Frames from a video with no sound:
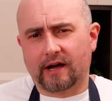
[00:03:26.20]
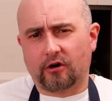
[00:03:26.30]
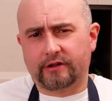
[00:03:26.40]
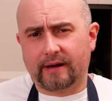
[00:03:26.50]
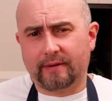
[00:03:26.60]

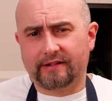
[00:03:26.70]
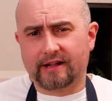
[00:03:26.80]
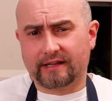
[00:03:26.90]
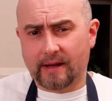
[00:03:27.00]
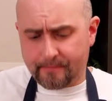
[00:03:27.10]
And let
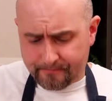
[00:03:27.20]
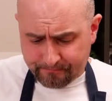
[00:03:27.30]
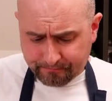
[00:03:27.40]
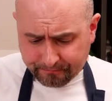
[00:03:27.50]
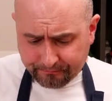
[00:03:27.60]
me know
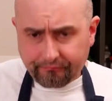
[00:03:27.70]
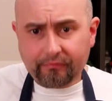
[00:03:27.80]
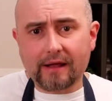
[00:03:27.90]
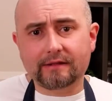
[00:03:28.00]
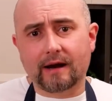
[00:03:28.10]
what you think
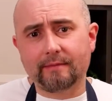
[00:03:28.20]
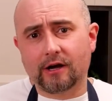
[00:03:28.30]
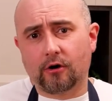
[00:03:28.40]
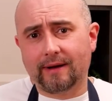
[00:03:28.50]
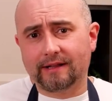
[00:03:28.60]
in the
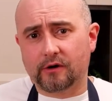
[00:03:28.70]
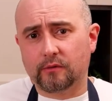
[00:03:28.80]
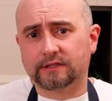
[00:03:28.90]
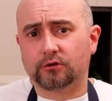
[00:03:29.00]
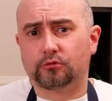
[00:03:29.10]
comments
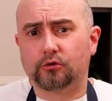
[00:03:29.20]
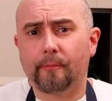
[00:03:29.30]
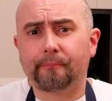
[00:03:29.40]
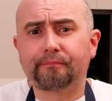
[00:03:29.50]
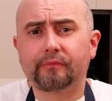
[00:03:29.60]
below.
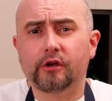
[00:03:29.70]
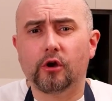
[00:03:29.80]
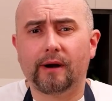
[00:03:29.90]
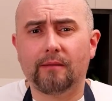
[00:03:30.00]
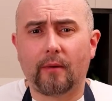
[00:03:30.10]

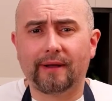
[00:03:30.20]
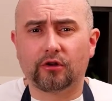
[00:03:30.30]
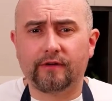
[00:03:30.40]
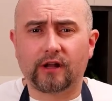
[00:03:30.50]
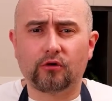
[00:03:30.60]
For now,
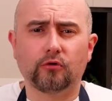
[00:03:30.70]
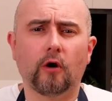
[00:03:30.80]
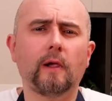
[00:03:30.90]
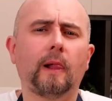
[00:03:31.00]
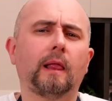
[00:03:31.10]
I'll say
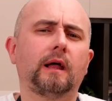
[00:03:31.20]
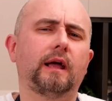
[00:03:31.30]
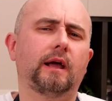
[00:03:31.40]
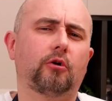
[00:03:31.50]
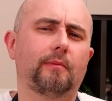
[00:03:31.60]
goodbye,
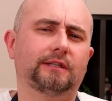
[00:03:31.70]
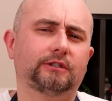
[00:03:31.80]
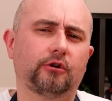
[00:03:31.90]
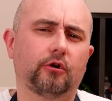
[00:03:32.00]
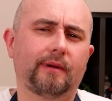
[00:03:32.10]
and
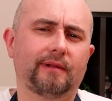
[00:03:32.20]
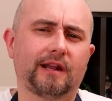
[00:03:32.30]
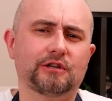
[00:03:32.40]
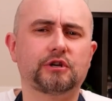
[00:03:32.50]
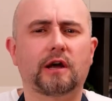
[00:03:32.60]
as
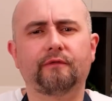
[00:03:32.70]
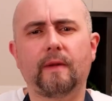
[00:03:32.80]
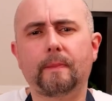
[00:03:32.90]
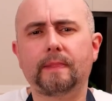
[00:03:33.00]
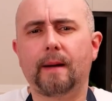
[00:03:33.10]
usual, before
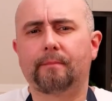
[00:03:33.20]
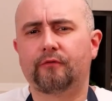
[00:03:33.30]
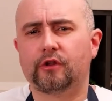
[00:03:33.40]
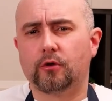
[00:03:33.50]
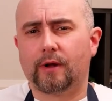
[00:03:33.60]
I leave
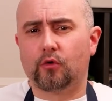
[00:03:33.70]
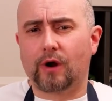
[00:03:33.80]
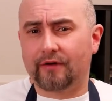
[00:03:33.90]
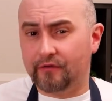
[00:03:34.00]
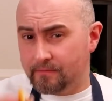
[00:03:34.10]
you, I
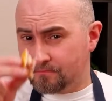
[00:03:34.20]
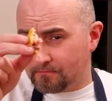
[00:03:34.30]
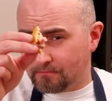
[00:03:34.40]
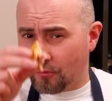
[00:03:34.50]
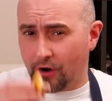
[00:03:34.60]
want to take the
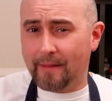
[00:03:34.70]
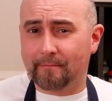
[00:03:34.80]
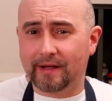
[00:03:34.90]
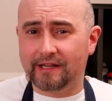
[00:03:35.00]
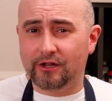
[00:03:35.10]

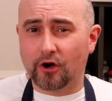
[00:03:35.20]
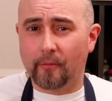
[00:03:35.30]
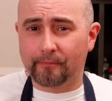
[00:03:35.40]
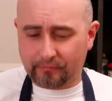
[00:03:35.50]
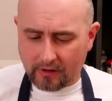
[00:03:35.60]
opportunity to
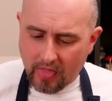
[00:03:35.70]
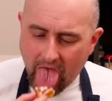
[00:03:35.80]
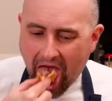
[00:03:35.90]
wish you a good